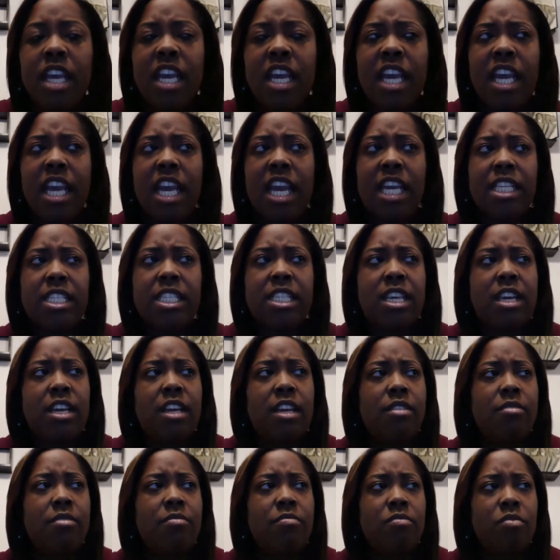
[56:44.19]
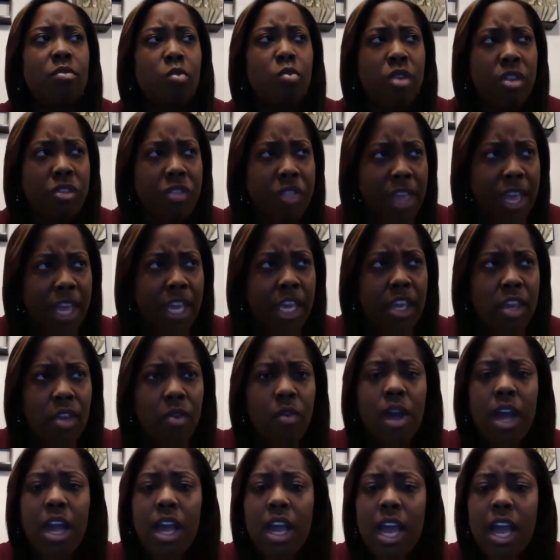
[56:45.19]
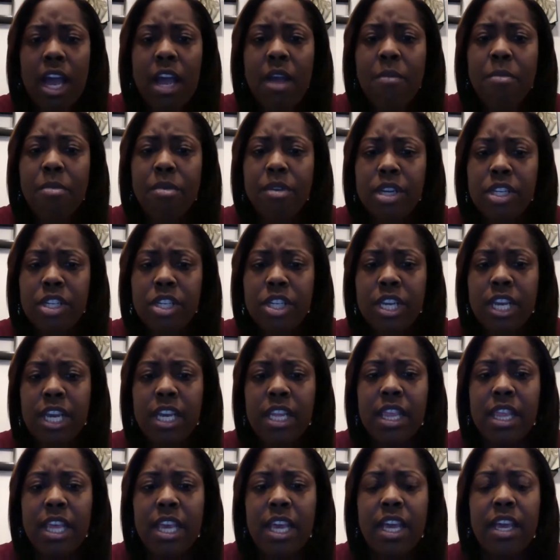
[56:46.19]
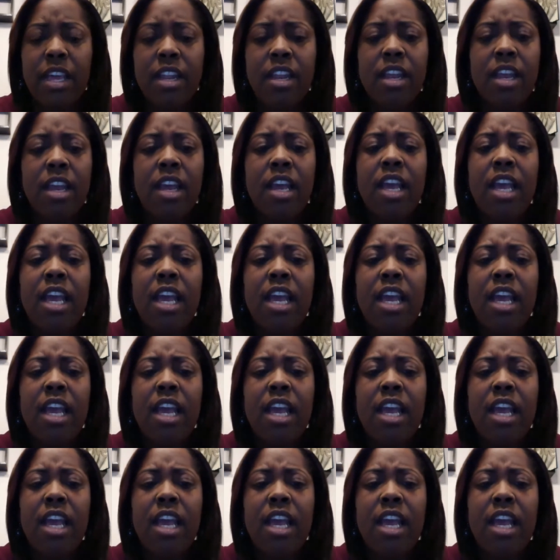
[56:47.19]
And I said, well, thank you. I appreciate that.